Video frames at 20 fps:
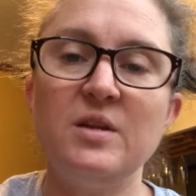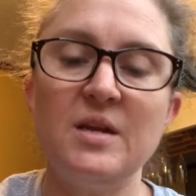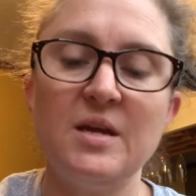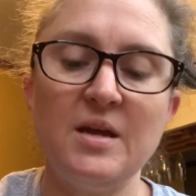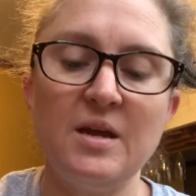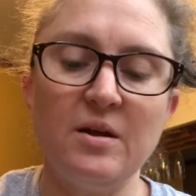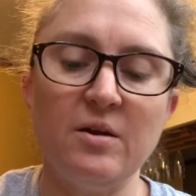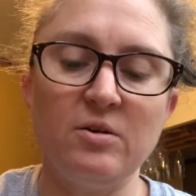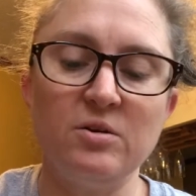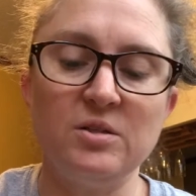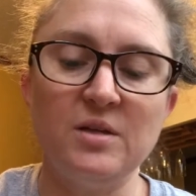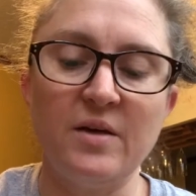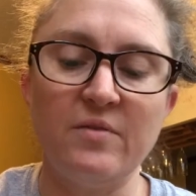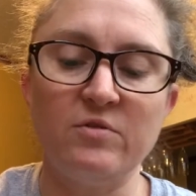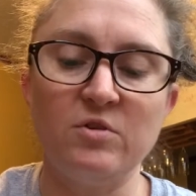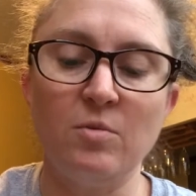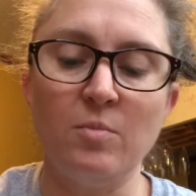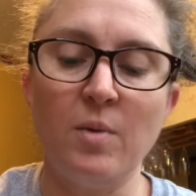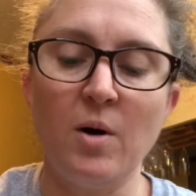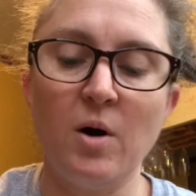years
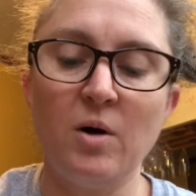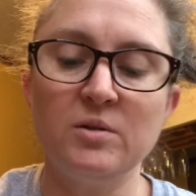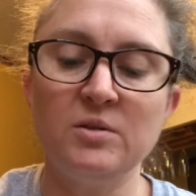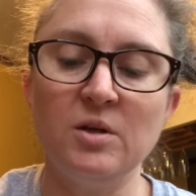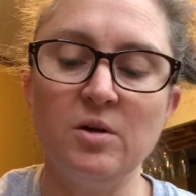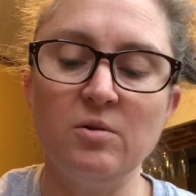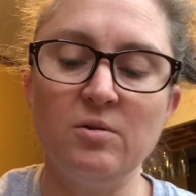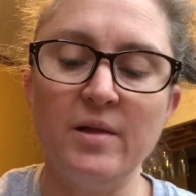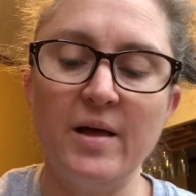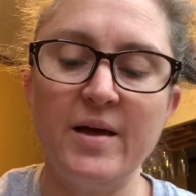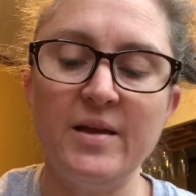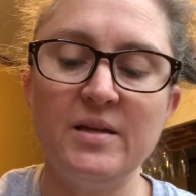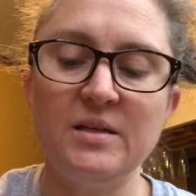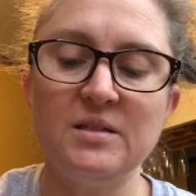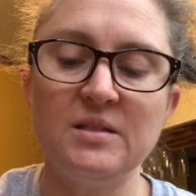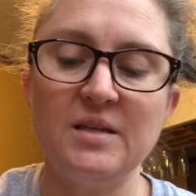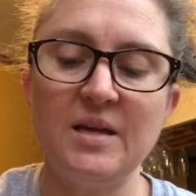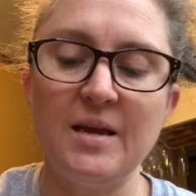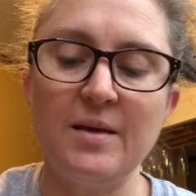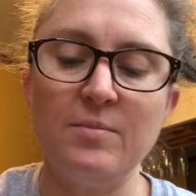after Balto led his
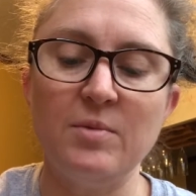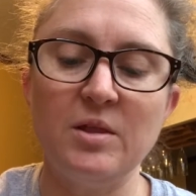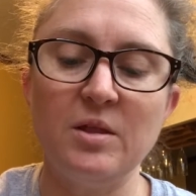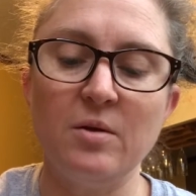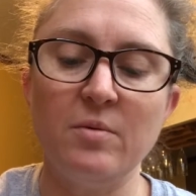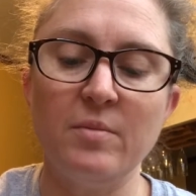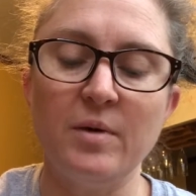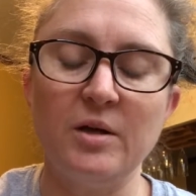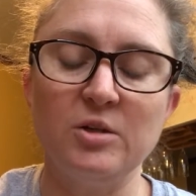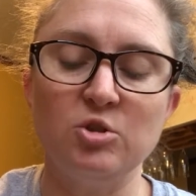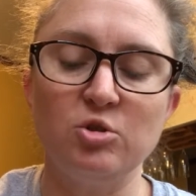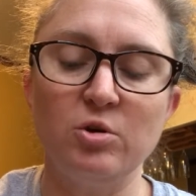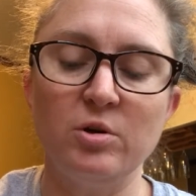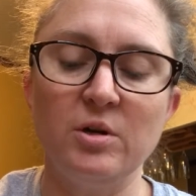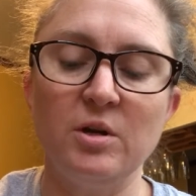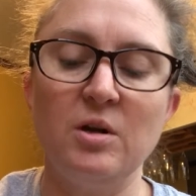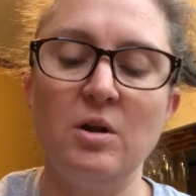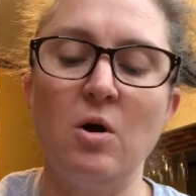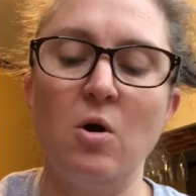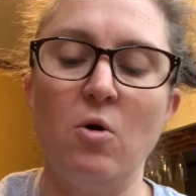team in their mush
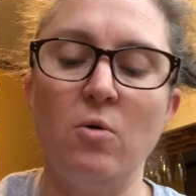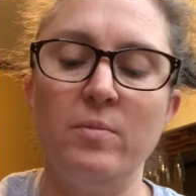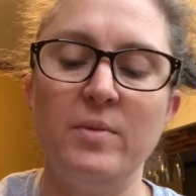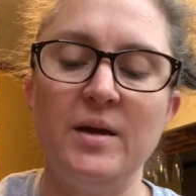into Nome,